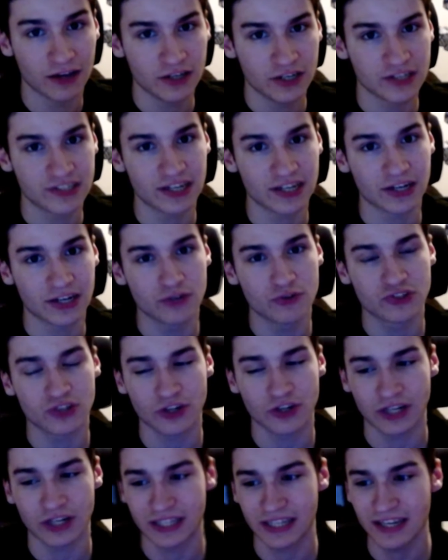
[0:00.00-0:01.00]
he's got a new
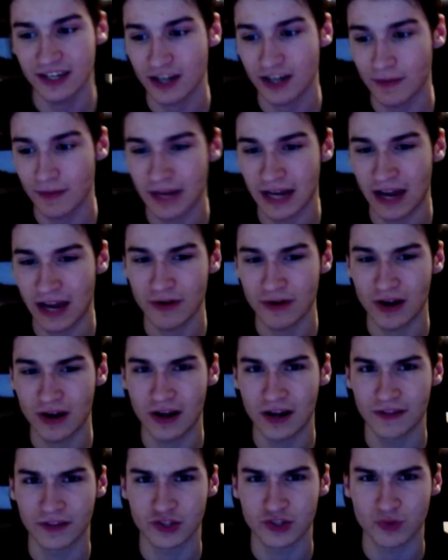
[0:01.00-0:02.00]
song I think coming out
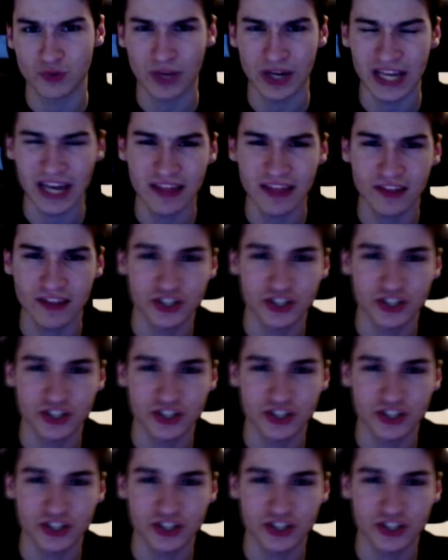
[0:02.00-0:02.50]
on the 28th